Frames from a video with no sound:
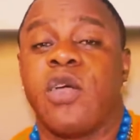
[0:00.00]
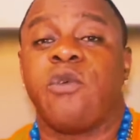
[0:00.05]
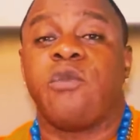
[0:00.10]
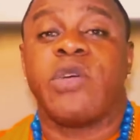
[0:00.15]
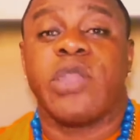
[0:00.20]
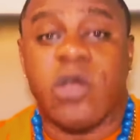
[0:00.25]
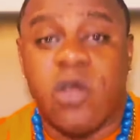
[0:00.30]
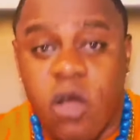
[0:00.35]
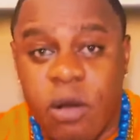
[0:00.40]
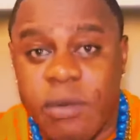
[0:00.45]

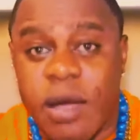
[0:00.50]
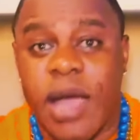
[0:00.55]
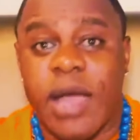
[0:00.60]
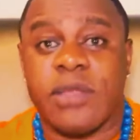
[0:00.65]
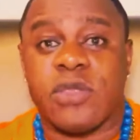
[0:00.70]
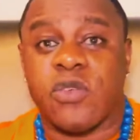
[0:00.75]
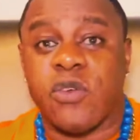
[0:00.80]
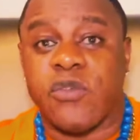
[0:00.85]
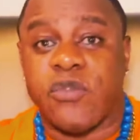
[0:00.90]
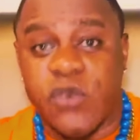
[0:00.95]
When you come
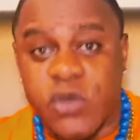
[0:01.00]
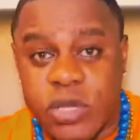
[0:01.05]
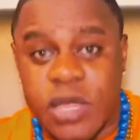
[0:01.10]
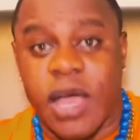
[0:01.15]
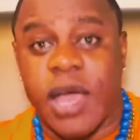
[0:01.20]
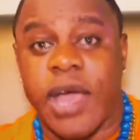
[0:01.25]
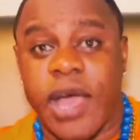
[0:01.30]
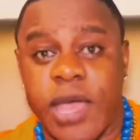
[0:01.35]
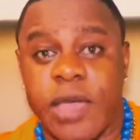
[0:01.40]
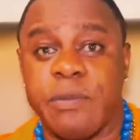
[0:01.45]
on to footer
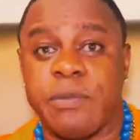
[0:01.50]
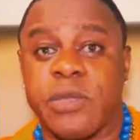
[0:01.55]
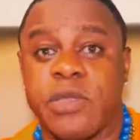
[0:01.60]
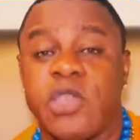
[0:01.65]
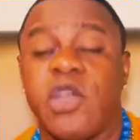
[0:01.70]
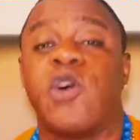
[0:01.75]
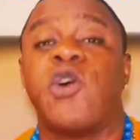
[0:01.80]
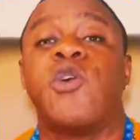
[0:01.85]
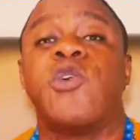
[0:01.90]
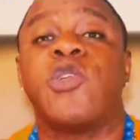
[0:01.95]
hype,
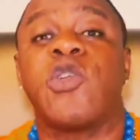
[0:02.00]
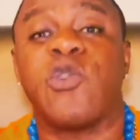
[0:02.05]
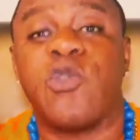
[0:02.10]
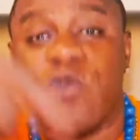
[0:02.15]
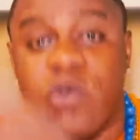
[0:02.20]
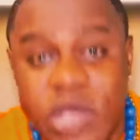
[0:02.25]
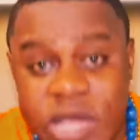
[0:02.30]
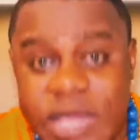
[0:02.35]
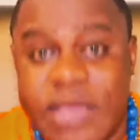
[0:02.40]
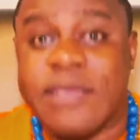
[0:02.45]
the only
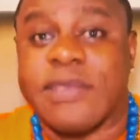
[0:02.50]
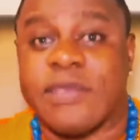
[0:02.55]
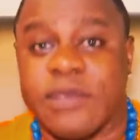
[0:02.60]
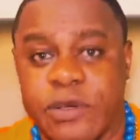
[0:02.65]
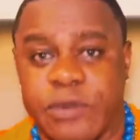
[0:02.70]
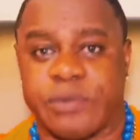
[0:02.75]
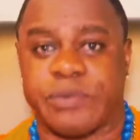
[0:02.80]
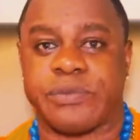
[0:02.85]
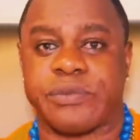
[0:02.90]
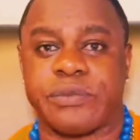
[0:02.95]

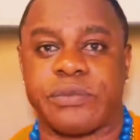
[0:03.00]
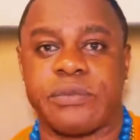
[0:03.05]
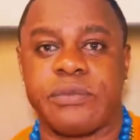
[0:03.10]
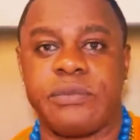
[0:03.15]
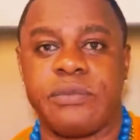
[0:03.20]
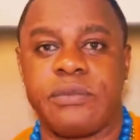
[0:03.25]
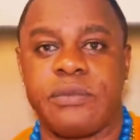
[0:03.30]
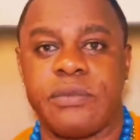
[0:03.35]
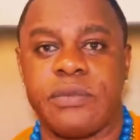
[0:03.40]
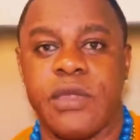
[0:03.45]
reason
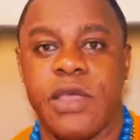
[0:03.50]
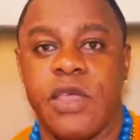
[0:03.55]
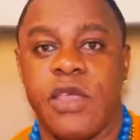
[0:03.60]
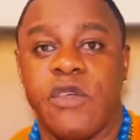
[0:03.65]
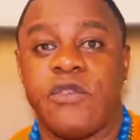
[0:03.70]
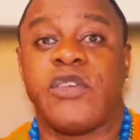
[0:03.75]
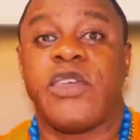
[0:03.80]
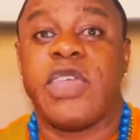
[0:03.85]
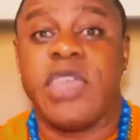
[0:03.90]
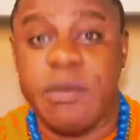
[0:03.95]

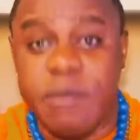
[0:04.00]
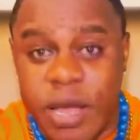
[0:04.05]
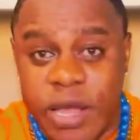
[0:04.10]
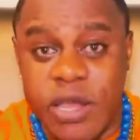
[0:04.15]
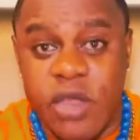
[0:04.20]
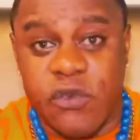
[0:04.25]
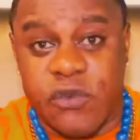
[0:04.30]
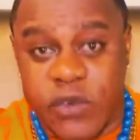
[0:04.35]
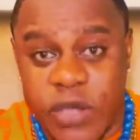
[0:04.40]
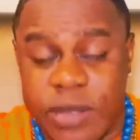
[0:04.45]
for him a
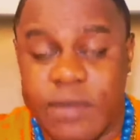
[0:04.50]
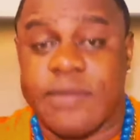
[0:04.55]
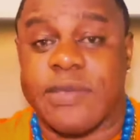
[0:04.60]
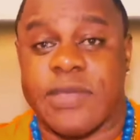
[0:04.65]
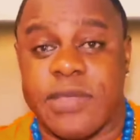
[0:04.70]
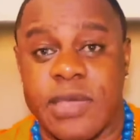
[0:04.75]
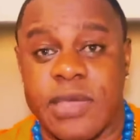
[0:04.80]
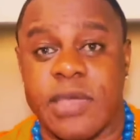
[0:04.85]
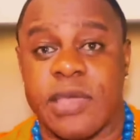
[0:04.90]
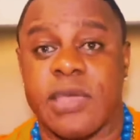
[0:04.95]
defense
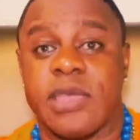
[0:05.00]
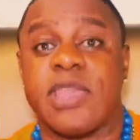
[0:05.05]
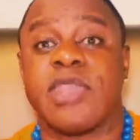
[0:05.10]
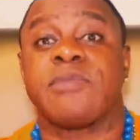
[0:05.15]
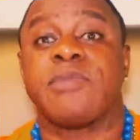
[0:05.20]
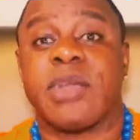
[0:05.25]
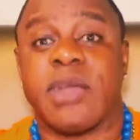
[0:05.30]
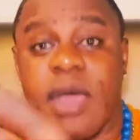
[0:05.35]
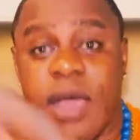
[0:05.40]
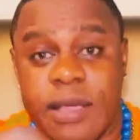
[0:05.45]
thing is
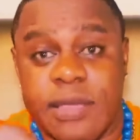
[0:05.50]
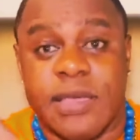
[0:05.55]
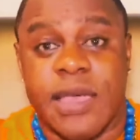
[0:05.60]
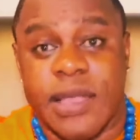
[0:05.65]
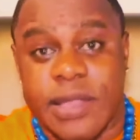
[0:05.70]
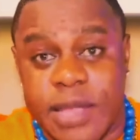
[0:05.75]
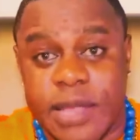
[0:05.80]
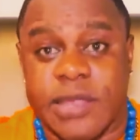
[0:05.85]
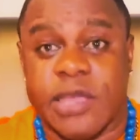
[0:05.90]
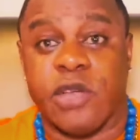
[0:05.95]
because
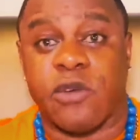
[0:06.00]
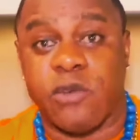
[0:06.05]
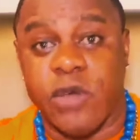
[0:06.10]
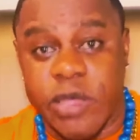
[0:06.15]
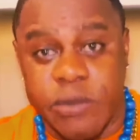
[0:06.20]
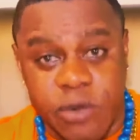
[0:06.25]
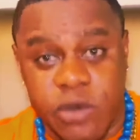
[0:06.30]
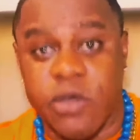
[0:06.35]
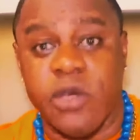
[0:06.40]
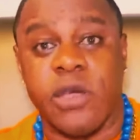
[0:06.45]
Scatter take with
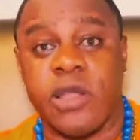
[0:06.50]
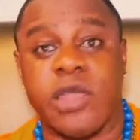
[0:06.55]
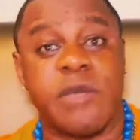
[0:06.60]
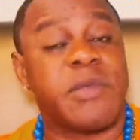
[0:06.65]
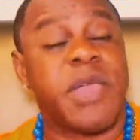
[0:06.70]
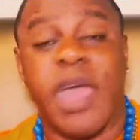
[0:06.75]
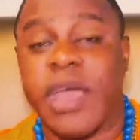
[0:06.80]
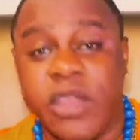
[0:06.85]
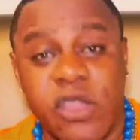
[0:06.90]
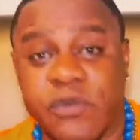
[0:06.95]
him girl. Him
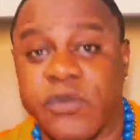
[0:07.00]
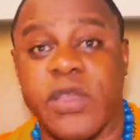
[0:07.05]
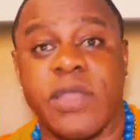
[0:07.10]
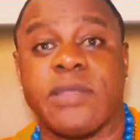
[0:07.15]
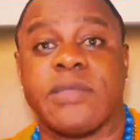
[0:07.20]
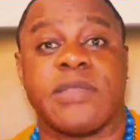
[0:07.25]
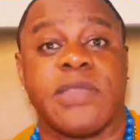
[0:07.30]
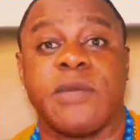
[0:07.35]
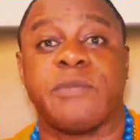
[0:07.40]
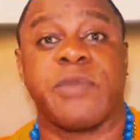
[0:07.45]
not a
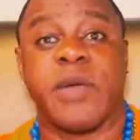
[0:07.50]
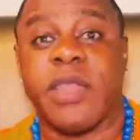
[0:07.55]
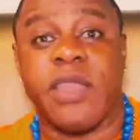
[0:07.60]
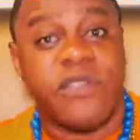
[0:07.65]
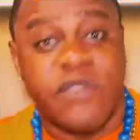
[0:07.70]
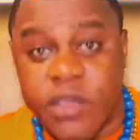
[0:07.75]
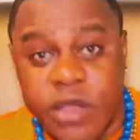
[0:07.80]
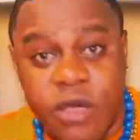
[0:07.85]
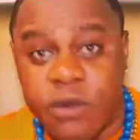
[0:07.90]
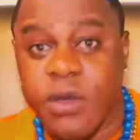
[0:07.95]
defense thing on a
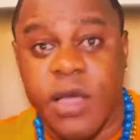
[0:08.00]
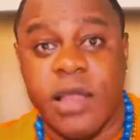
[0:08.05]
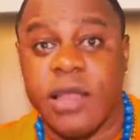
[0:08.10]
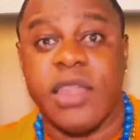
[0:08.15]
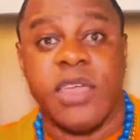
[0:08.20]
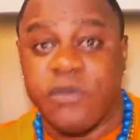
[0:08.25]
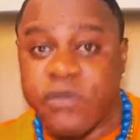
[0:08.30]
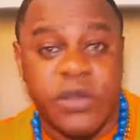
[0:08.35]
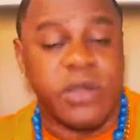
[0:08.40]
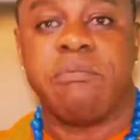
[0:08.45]
general level.